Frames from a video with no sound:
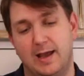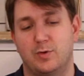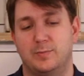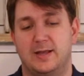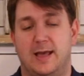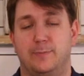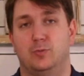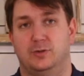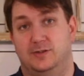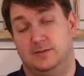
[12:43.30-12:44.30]
I would be happy
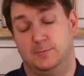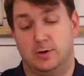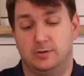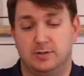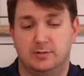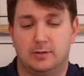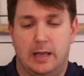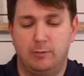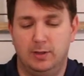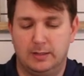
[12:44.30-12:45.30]
with this purchase.
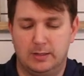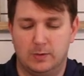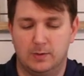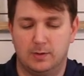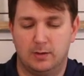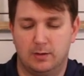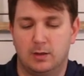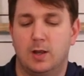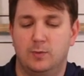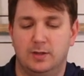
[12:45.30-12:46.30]
I really do.
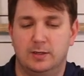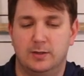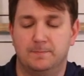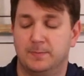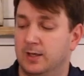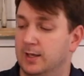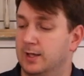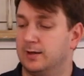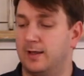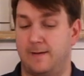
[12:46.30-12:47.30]
I really do.
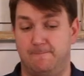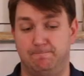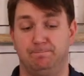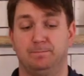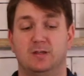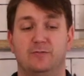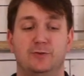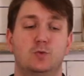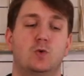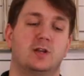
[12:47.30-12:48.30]
Now, if
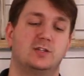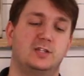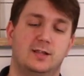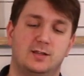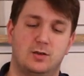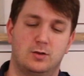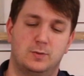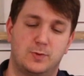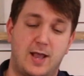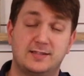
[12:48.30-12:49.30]
you want to check the
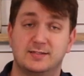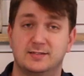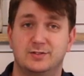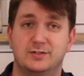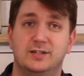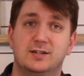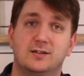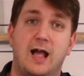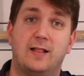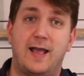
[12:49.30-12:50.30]
current prices on
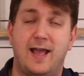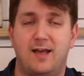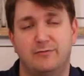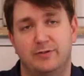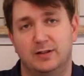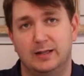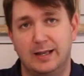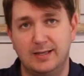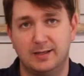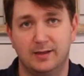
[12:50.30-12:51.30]
here, I'll have a
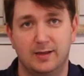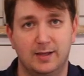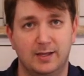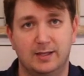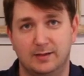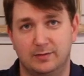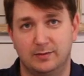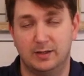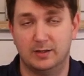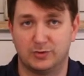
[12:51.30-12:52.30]
link
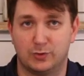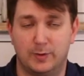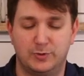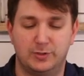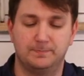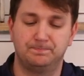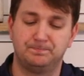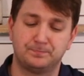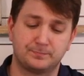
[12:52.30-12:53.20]
in the description.